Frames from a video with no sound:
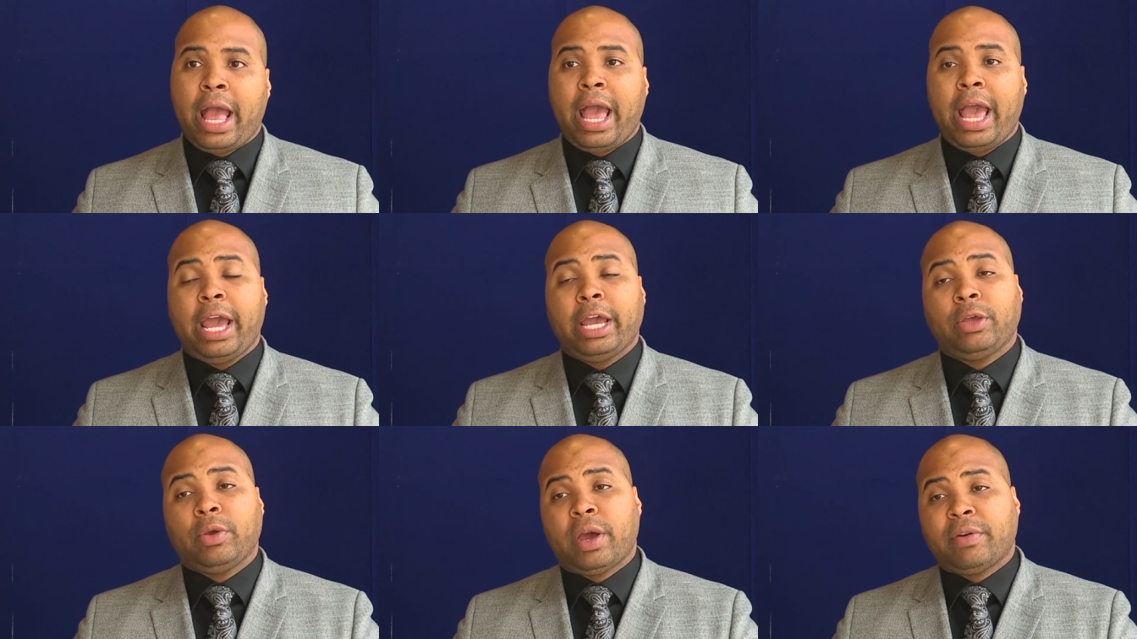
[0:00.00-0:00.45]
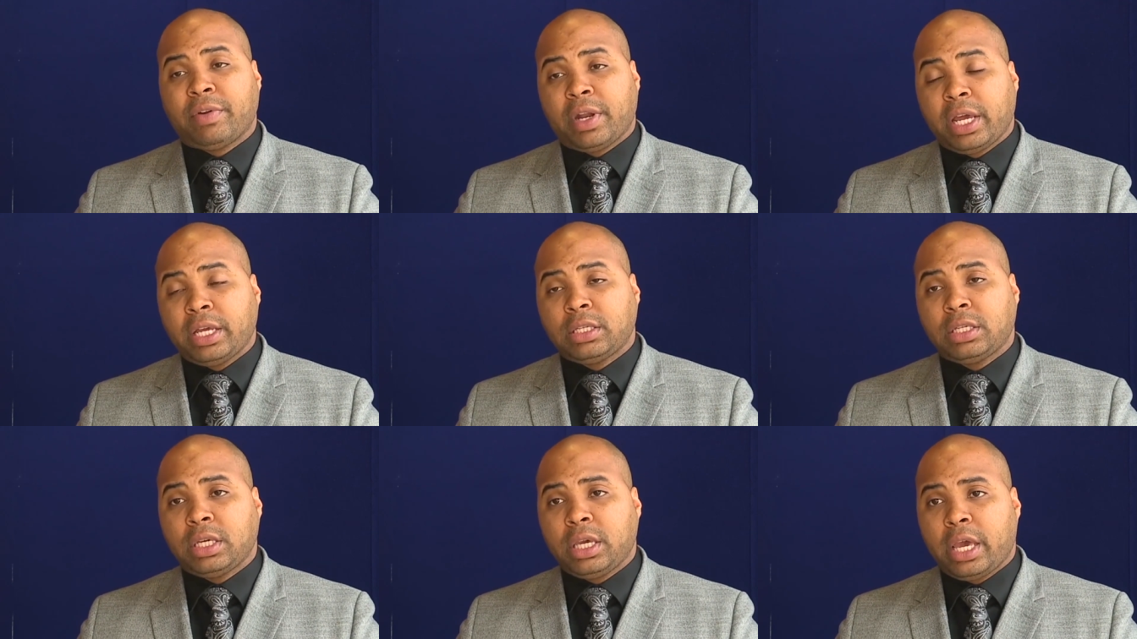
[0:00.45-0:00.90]
hey, you have an
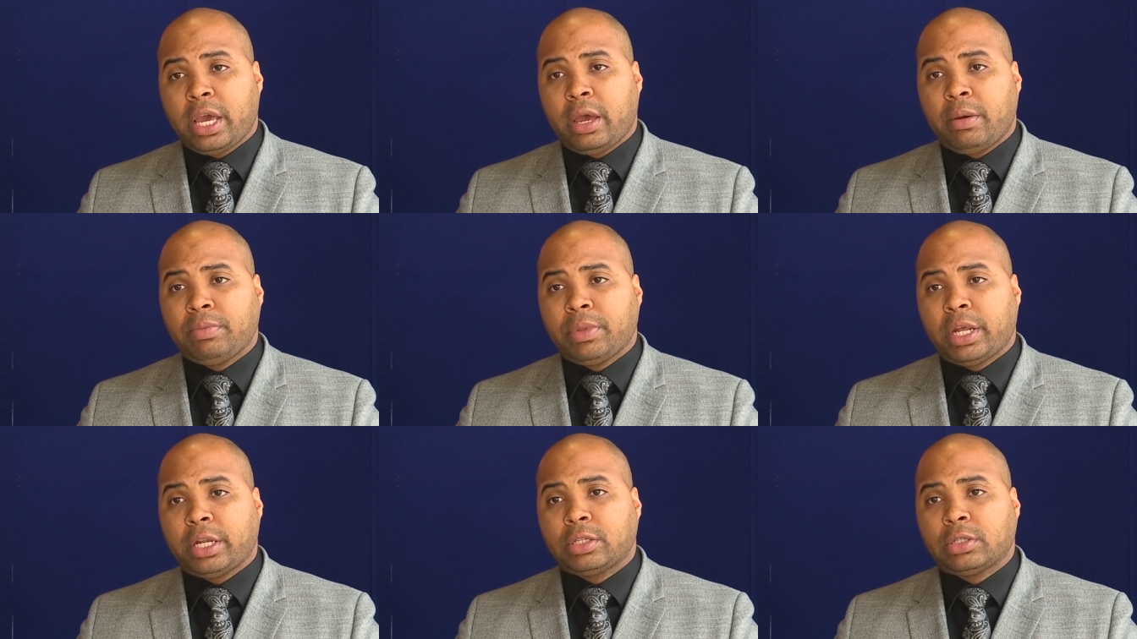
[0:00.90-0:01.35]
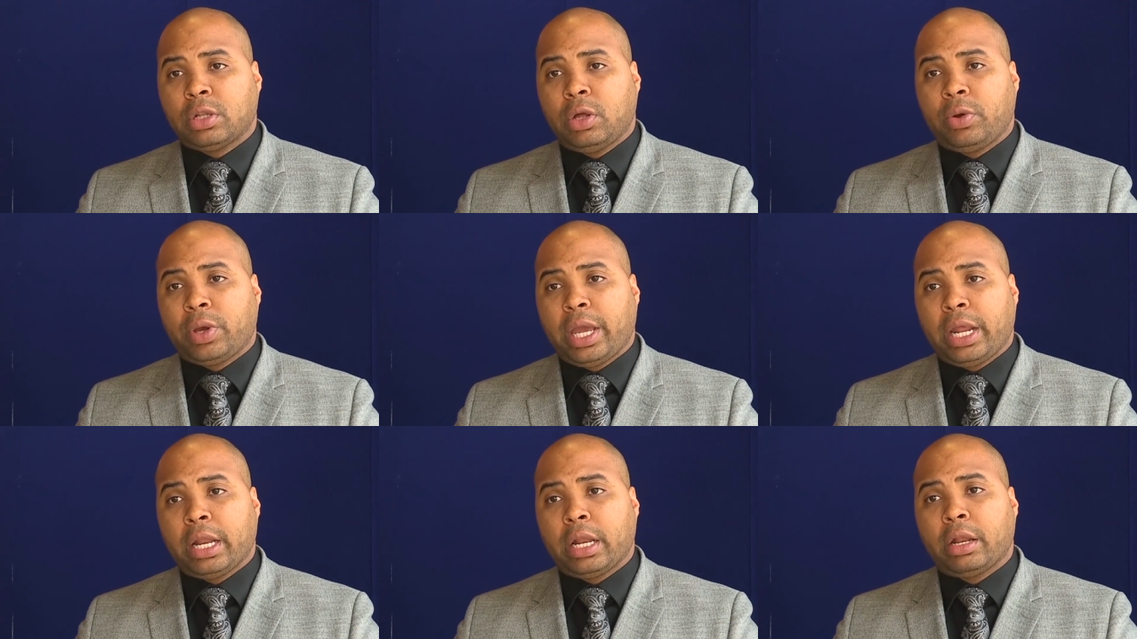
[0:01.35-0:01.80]
ATM that is
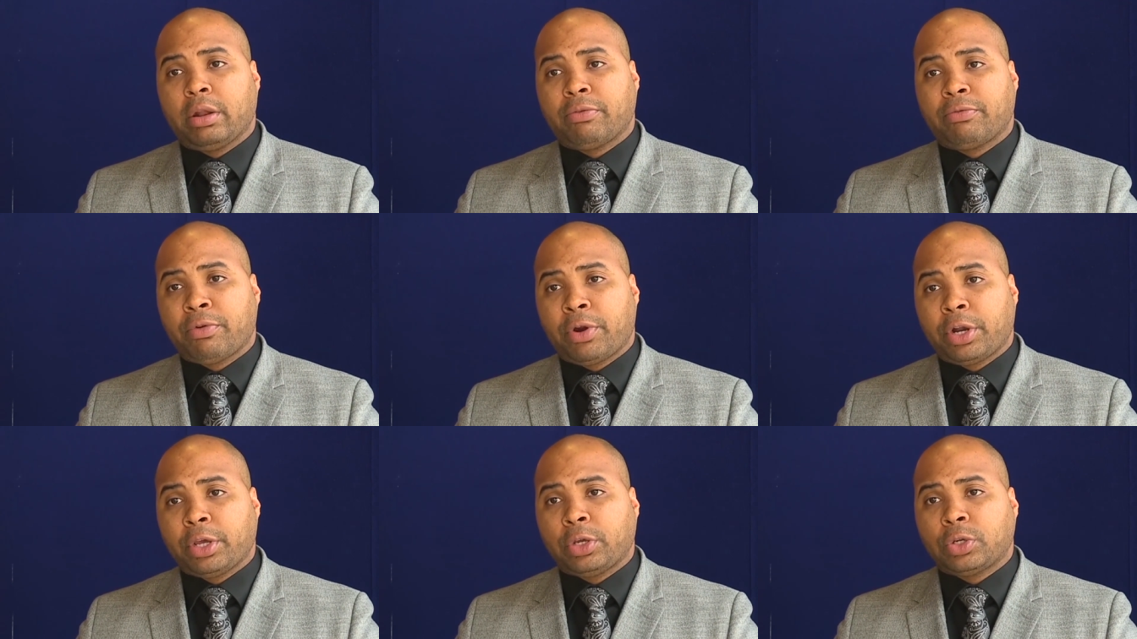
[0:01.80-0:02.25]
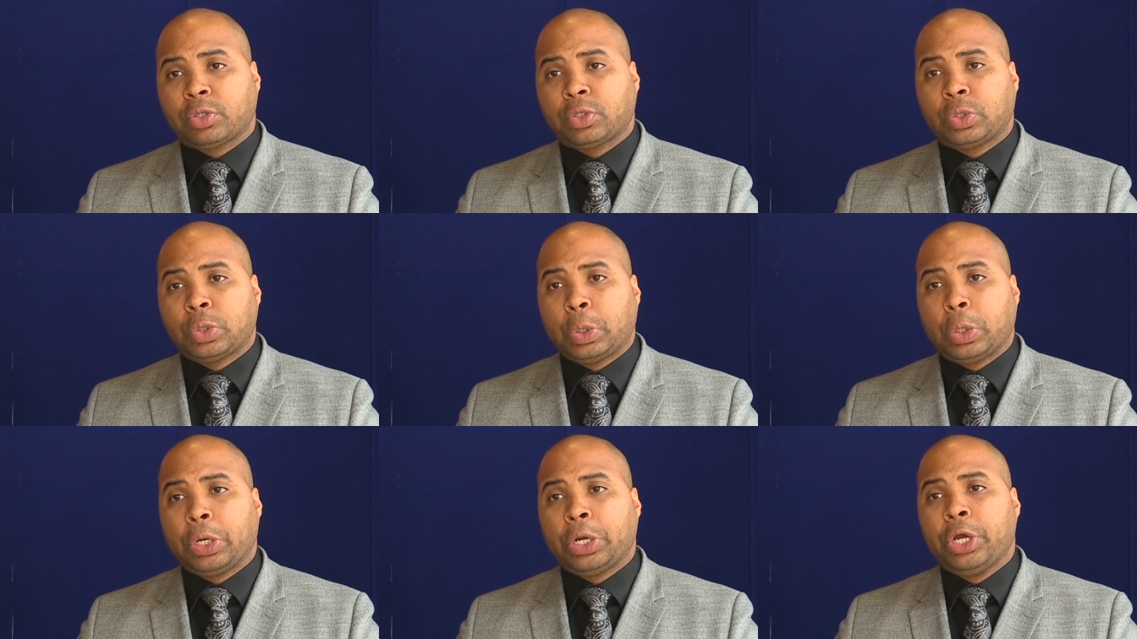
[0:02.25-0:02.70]
located in the front of your
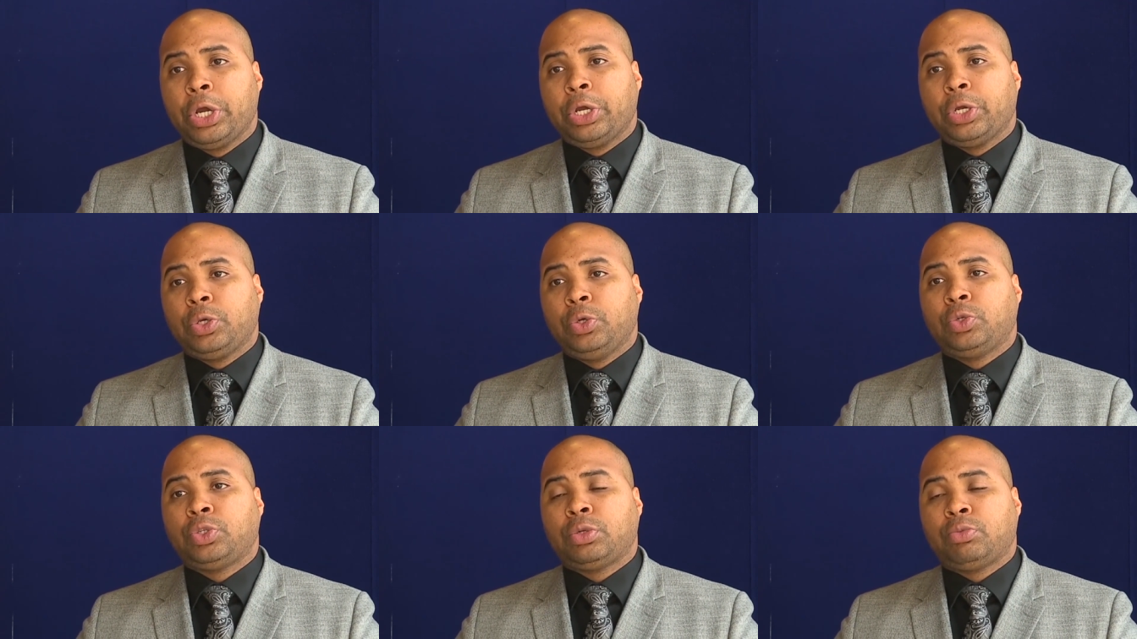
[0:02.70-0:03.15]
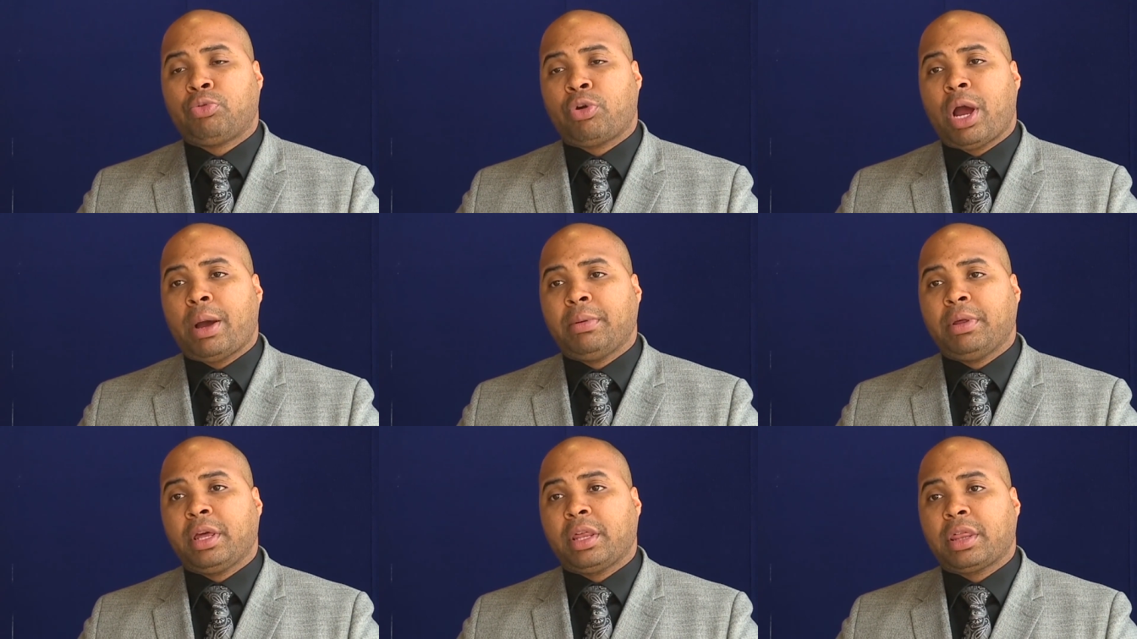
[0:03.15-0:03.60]
store, you should
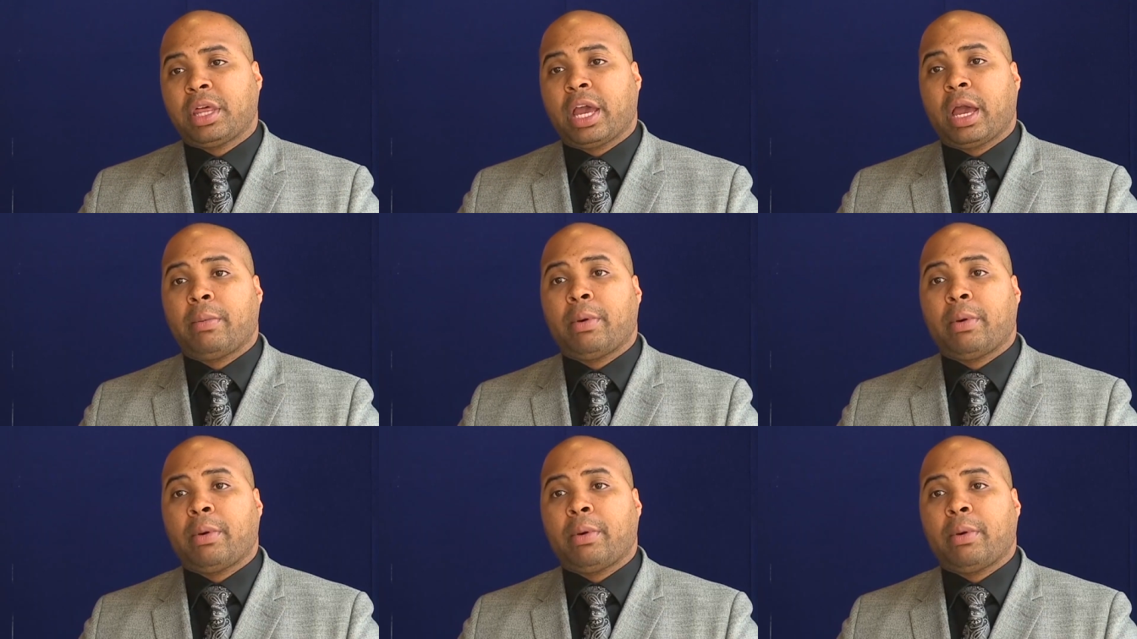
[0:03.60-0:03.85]
probably think